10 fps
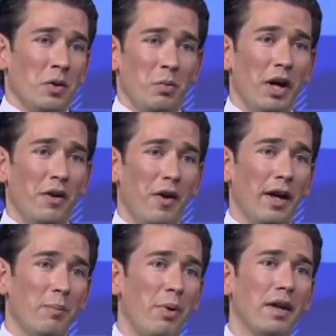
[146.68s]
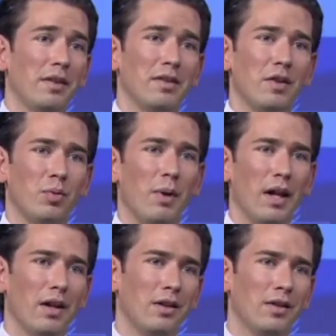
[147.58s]
we have other parties as
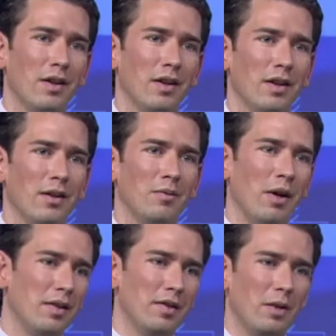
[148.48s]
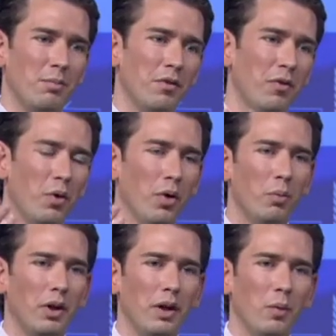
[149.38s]
well, and as said before,
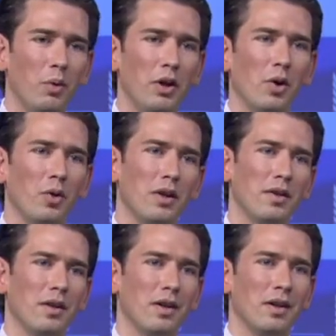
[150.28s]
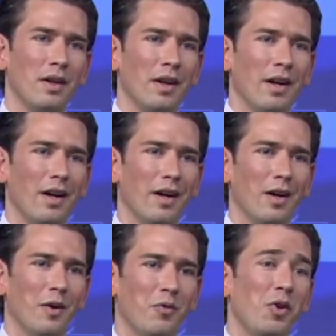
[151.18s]
we know that the
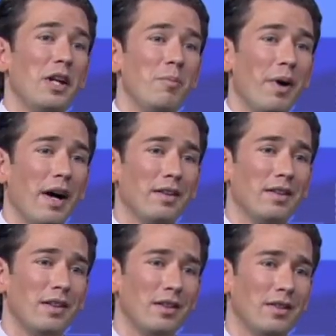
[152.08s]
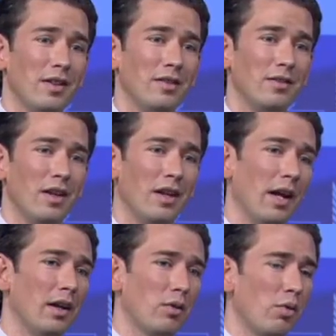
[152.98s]
Freedom Party is
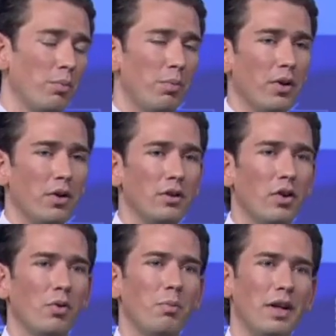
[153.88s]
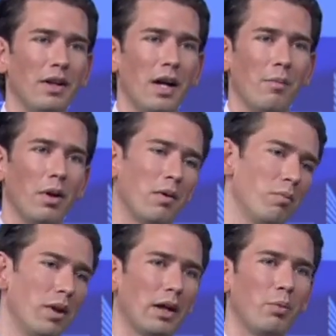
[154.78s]
another group on a European level
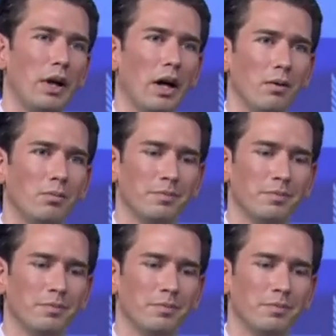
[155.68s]
like we are.